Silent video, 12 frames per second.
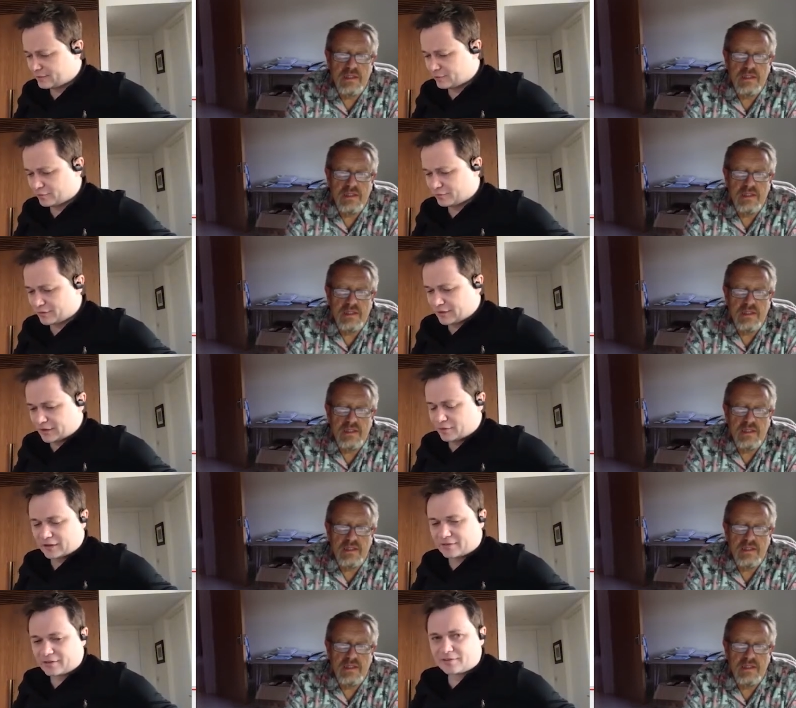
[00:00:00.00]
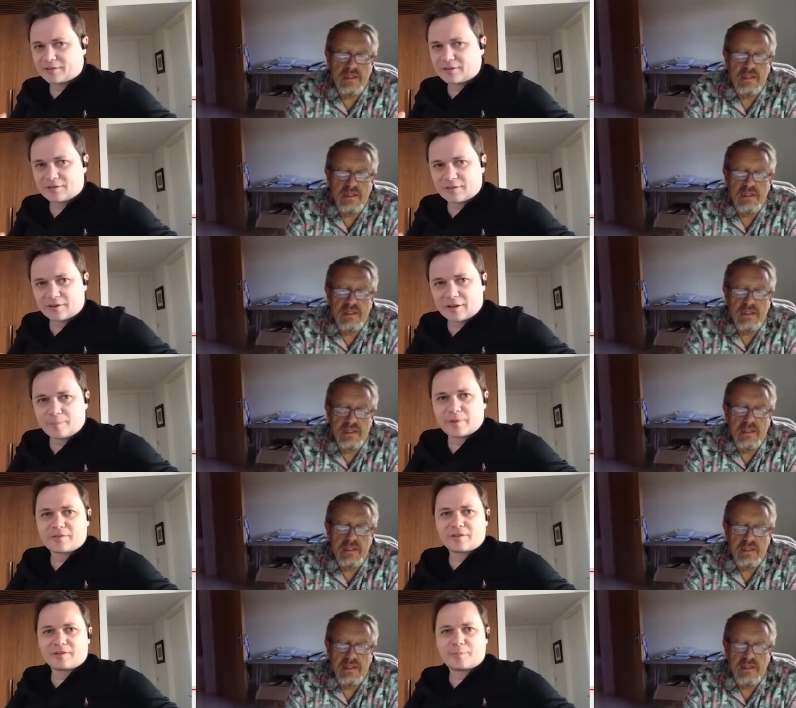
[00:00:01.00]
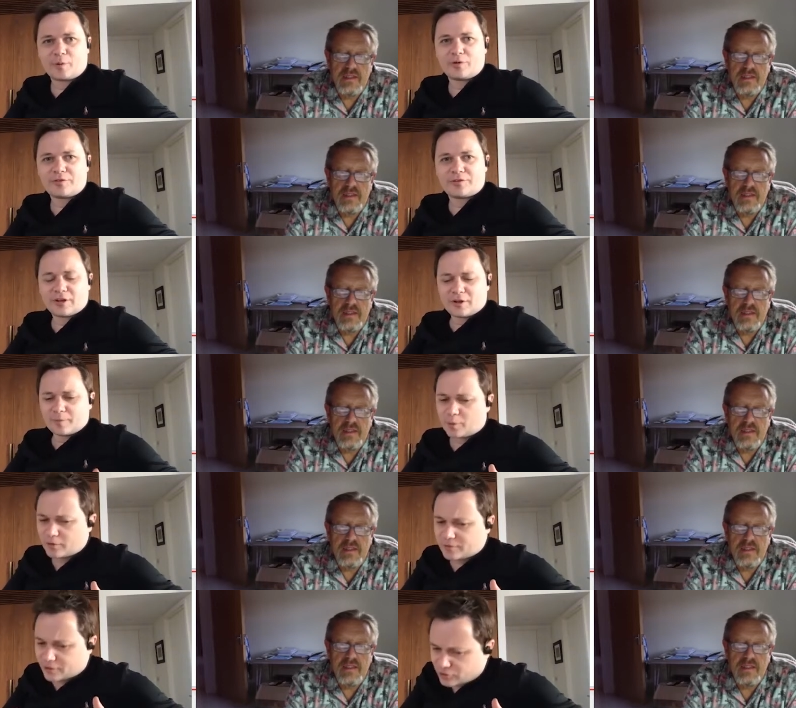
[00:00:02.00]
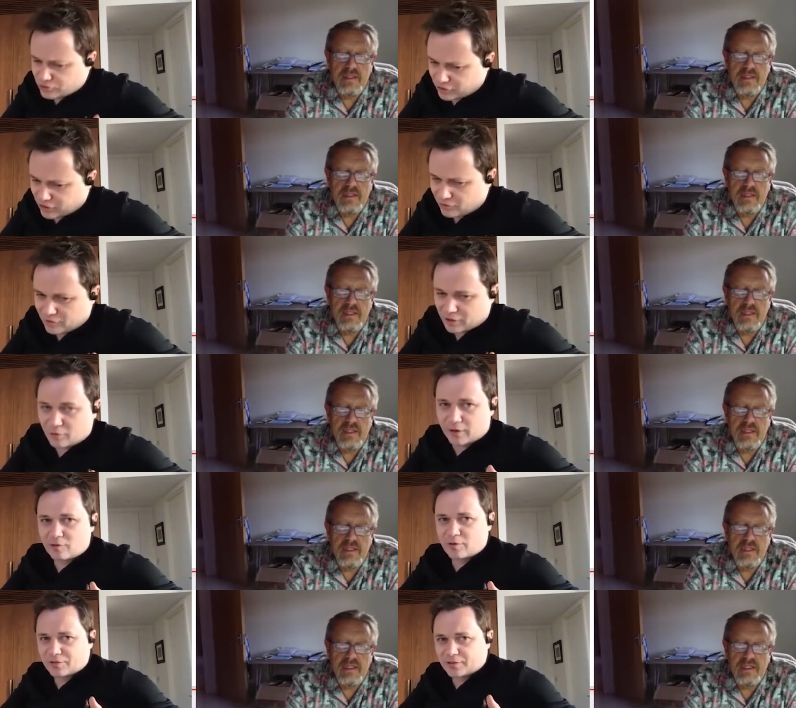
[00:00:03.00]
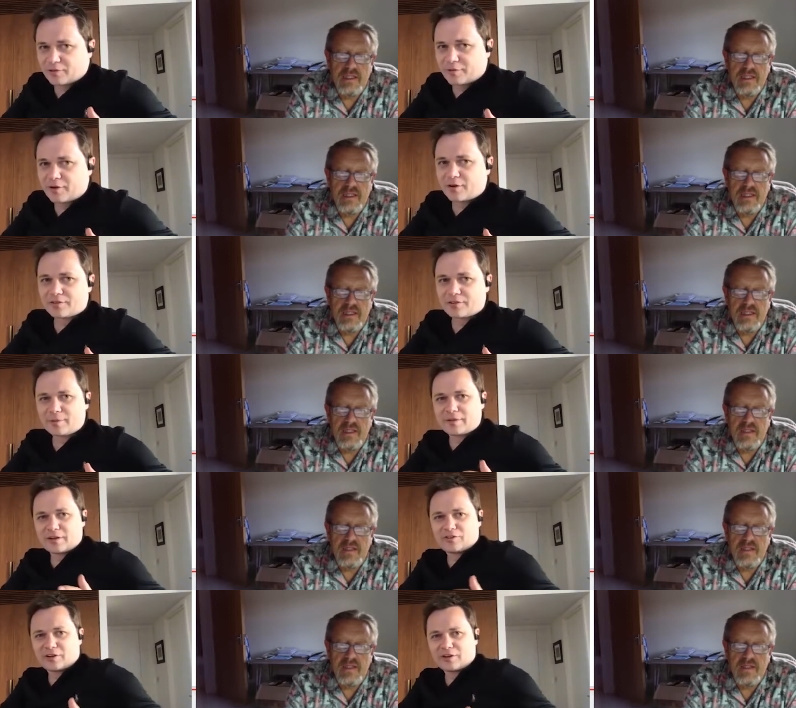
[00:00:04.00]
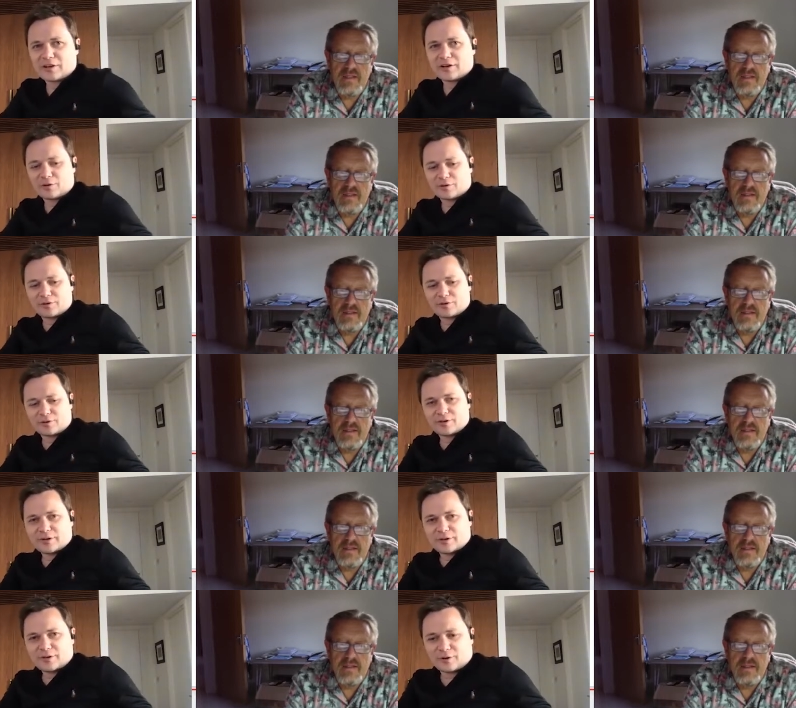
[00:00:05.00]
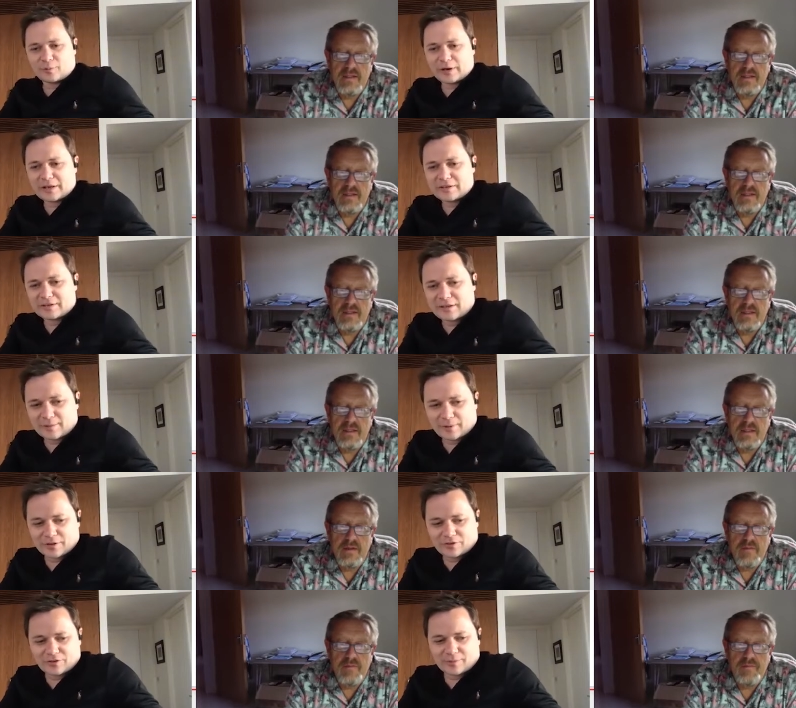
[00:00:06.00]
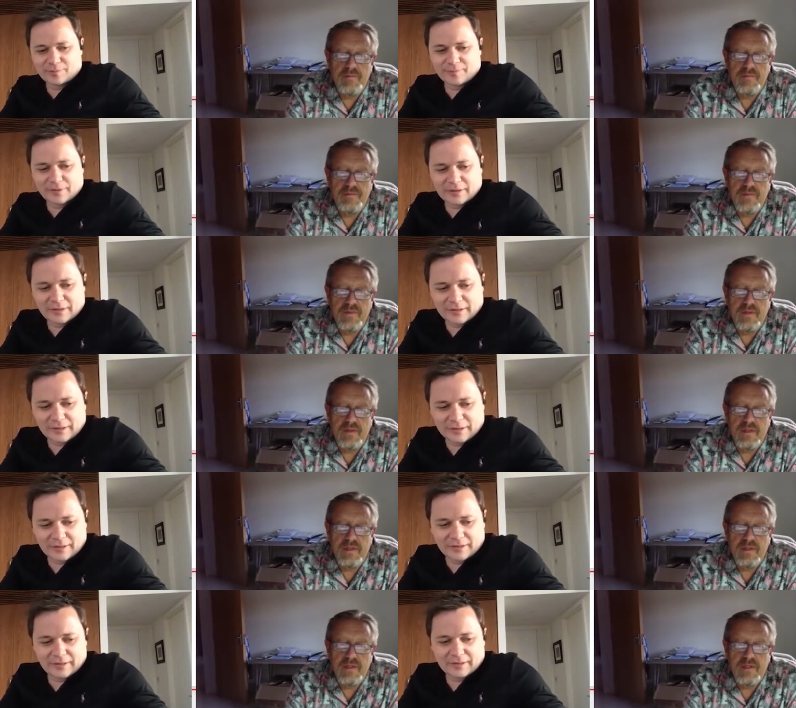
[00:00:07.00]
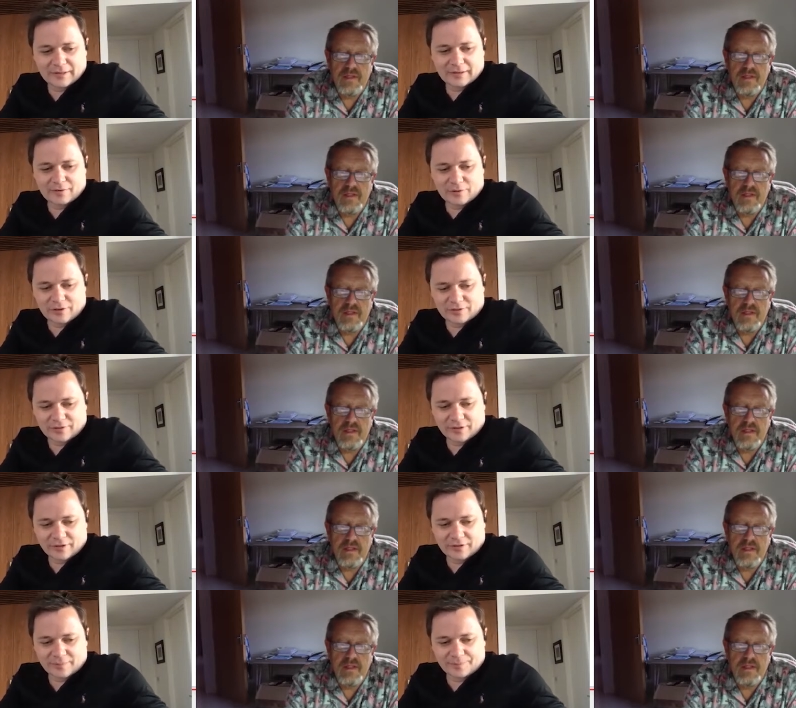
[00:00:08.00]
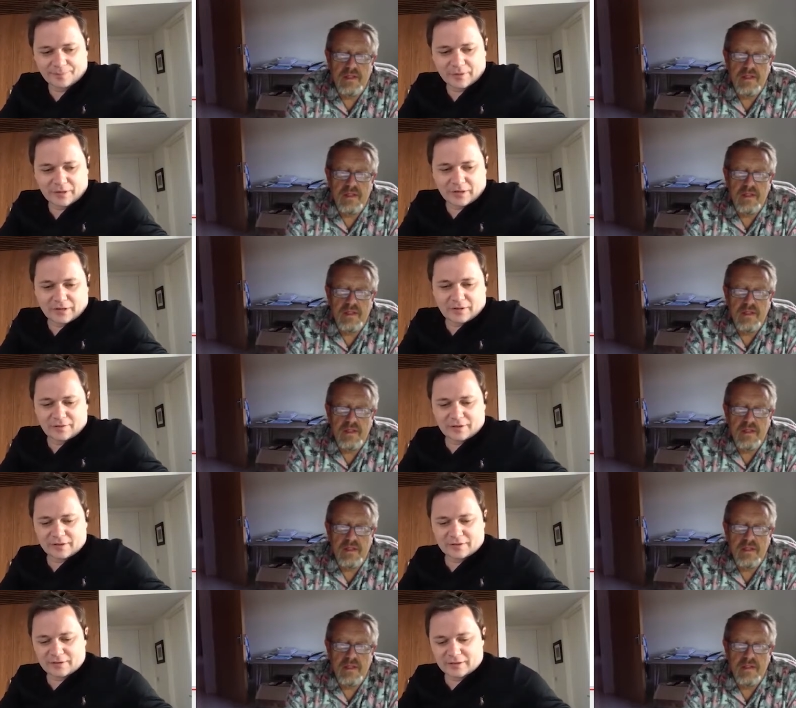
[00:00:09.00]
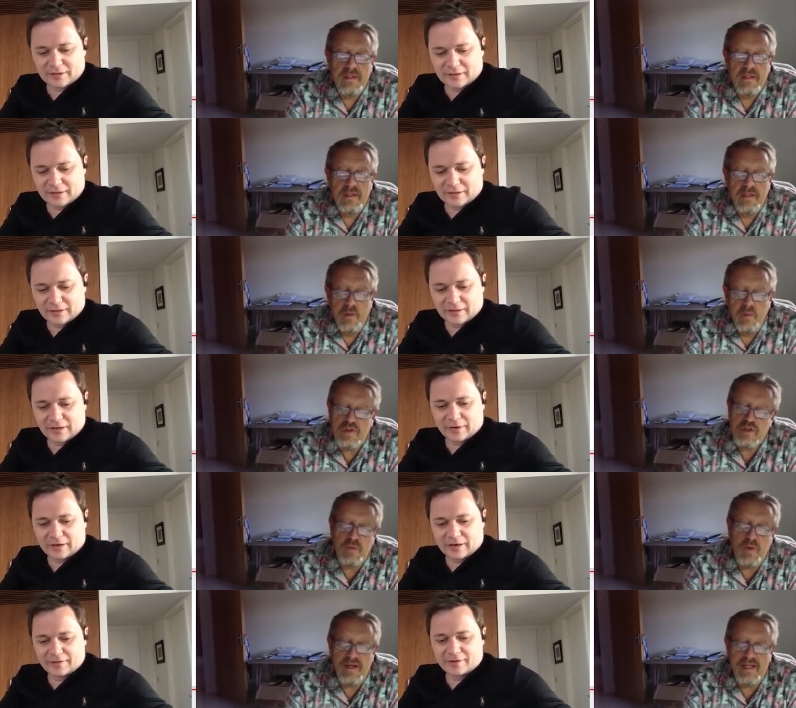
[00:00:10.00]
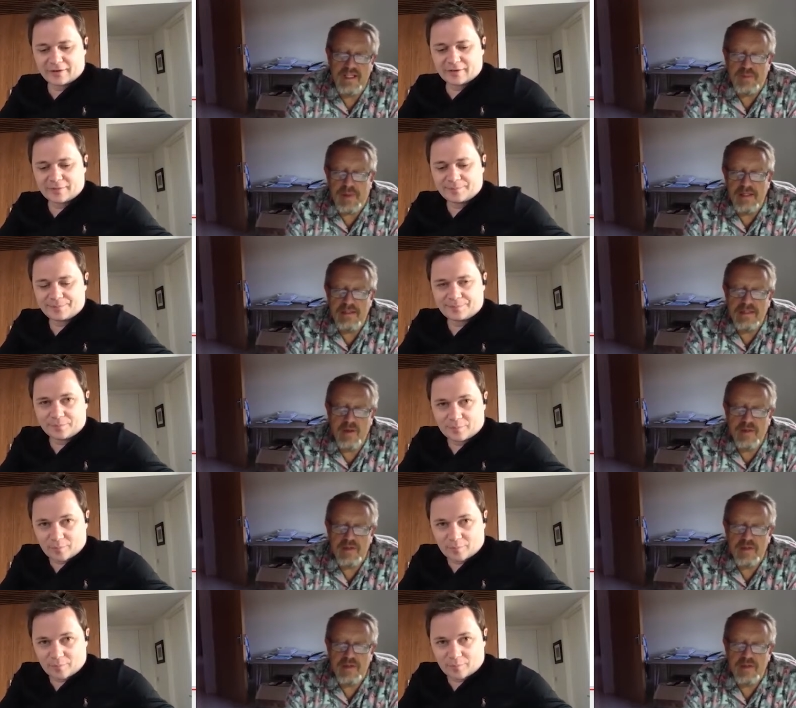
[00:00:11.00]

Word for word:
Speaker 1: of, you know, existence in business. Boards are generally quite risk averse. I mean, they're generally not willing to take much risk that
Speaker 2: which is why they spend so much